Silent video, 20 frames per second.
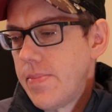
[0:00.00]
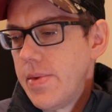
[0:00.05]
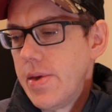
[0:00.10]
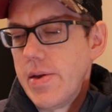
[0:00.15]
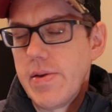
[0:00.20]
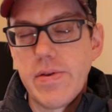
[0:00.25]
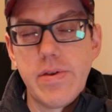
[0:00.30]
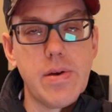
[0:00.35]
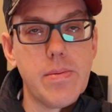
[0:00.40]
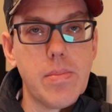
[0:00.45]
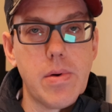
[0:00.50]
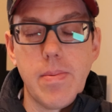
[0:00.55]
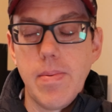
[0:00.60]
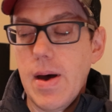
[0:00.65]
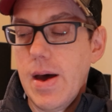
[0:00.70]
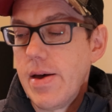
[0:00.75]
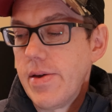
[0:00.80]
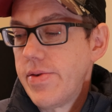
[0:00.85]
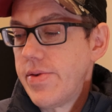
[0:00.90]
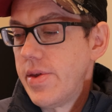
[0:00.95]
in some
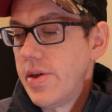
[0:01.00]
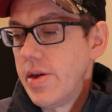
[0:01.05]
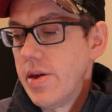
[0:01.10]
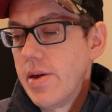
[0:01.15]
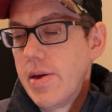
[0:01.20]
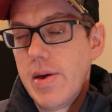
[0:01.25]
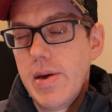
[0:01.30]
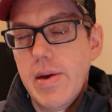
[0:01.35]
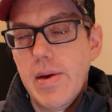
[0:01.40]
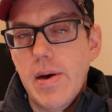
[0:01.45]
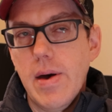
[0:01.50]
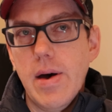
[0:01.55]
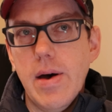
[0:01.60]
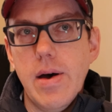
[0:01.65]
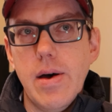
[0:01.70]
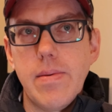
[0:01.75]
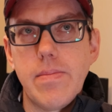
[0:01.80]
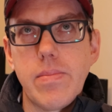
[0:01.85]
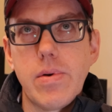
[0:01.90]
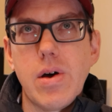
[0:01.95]
capacity.
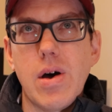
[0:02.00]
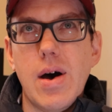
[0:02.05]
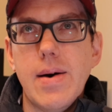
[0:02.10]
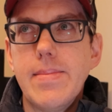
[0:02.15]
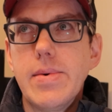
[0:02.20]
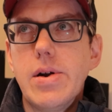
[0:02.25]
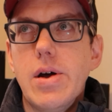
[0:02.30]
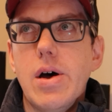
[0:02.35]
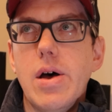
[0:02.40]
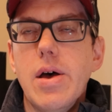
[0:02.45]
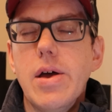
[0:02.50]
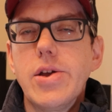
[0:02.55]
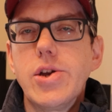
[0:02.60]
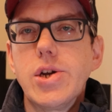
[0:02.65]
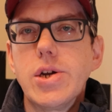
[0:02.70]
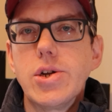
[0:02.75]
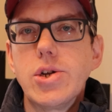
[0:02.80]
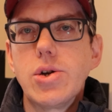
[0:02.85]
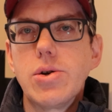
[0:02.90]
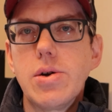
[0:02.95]
Common
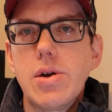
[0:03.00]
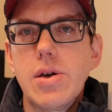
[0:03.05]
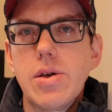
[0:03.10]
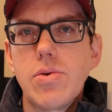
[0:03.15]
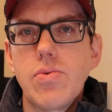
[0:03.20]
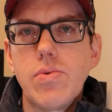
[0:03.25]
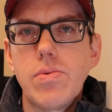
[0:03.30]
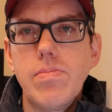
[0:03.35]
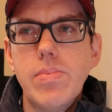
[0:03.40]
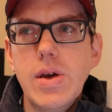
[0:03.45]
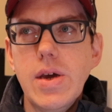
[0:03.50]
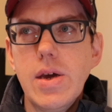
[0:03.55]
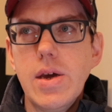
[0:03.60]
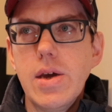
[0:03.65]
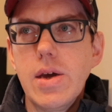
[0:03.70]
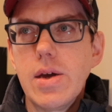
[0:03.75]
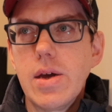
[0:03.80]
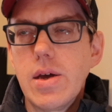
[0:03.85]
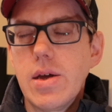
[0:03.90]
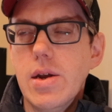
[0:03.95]
knowledge injuries would
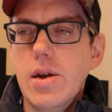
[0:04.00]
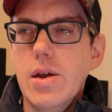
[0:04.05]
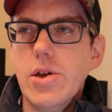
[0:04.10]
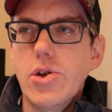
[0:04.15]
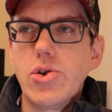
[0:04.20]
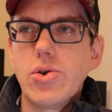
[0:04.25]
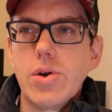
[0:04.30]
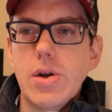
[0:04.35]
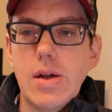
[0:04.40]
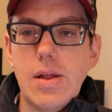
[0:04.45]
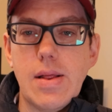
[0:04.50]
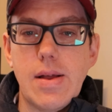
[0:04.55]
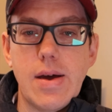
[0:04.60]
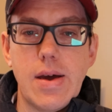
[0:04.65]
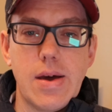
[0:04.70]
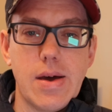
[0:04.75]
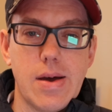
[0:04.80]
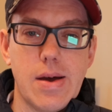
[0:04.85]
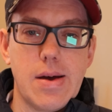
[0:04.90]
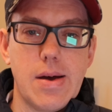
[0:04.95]
be an injury
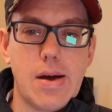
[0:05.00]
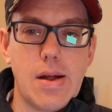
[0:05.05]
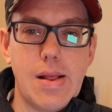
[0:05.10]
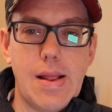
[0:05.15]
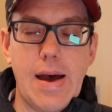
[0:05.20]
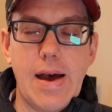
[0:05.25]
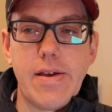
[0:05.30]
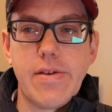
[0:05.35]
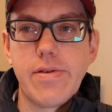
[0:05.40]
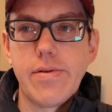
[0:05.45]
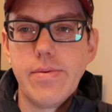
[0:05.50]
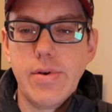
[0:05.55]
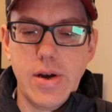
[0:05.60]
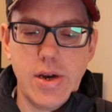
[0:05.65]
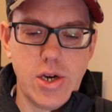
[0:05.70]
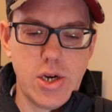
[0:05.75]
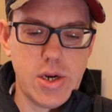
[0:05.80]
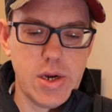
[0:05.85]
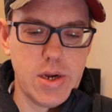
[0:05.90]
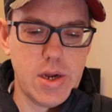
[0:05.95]
like a
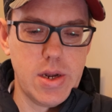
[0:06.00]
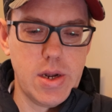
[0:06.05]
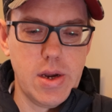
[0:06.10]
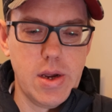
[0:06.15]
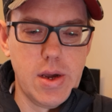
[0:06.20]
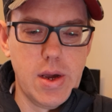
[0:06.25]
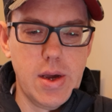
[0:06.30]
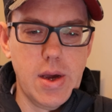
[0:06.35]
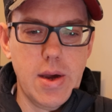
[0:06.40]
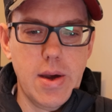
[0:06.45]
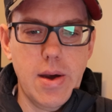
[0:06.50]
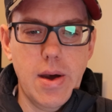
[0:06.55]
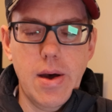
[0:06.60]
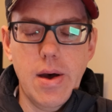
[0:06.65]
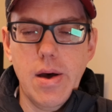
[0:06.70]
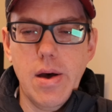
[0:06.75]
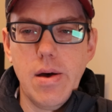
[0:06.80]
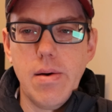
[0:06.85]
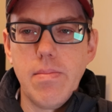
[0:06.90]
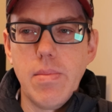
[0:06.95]
laceration,
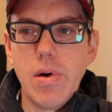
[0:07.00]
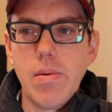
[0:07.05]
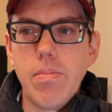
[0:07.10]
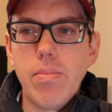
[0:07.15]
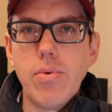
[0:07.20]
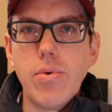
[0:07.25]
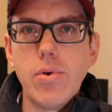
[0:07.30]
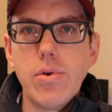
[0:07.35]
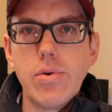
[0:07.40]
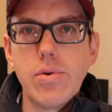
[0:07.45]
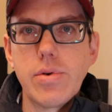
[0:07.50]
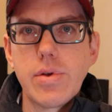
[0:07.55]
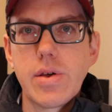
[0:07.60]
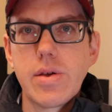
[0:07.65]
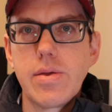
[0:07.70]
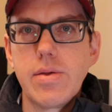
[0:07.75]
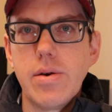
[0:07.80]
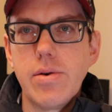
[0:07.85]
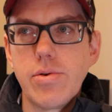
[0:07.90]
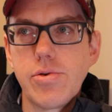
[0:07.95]
a bruise,
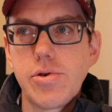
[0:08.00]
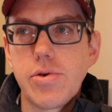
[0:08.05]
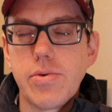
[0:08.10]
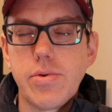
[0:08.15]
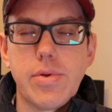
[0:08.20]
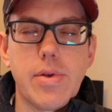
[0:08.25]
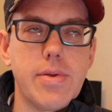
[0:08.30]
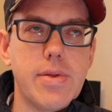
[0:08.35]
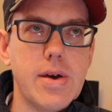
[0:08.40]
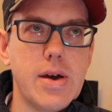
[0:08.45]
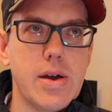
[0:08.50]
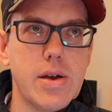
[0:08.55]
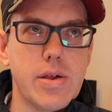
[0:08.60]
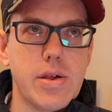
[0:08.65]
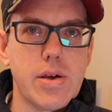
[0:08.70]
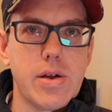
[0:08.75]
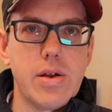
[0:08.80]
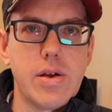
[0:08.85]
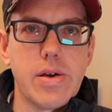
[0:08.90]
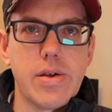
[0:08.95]
those sorts of
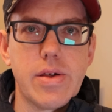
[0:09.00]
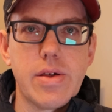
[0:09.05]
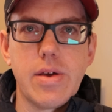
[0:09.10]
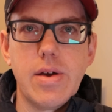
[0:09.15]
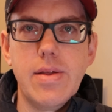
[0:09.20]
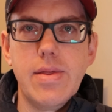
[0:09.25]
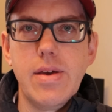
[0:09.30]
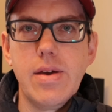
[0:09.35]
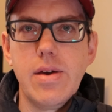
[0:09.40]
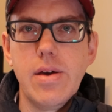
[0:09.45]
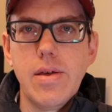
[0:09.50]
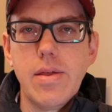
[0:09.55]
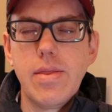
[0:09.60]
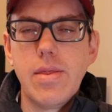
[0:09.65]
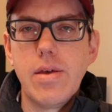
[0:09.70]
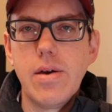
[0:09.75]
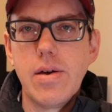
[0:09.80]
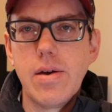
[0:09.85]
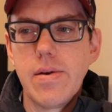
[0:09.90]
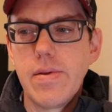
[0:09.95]
things. And
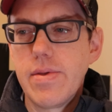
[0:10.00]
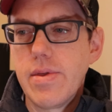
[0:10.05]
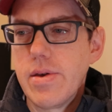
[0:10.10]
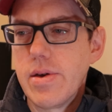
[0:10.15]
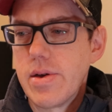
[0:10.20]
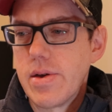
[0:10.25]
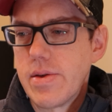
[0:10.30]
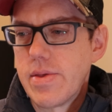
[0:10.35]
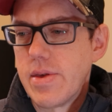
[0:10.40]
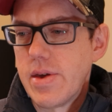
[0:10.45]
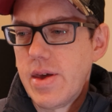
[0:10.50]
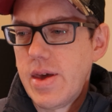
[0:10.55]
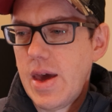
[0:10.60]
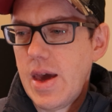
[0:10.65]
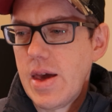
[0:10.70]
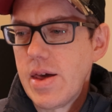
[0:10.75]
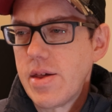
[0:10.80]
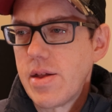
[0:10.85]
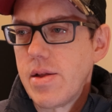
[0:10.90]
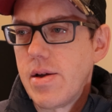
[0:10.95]
the
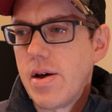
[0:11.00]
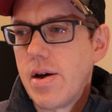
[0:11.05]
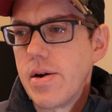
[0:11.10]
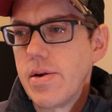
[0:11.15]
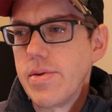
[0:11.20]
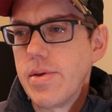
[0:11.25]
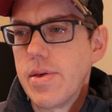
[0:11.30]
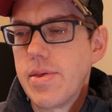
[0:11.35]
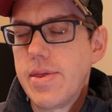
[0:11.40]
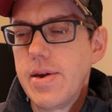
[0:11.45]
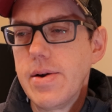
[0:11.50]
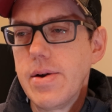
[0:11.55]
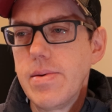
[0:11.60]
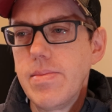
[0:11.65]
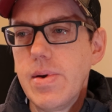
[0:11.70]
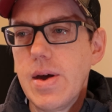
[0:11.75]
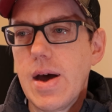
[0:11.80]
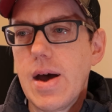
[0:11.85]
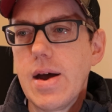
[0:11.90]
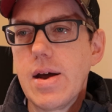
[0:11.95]
case law or the theory
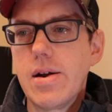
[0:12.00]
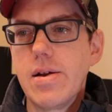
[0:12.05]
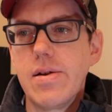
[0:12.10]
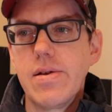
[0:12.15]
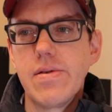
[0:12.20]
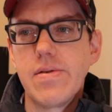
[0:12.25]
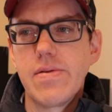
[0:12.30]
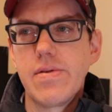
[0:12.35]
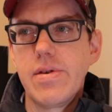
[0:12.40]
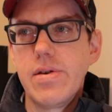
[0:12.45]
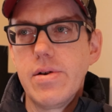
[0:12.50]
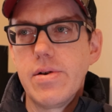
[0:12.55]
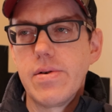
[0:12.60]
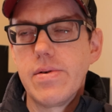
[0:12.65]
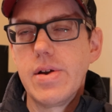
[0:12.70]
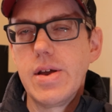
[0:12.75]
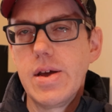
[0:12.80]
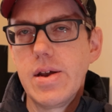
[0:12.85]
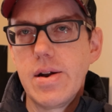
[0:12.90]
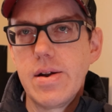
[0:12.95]
behind it is you
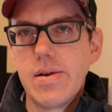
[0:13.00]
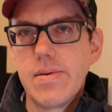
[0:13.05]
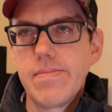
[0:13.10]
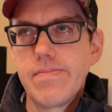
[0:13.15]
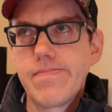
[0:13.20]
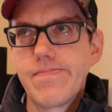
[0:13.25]
don't need,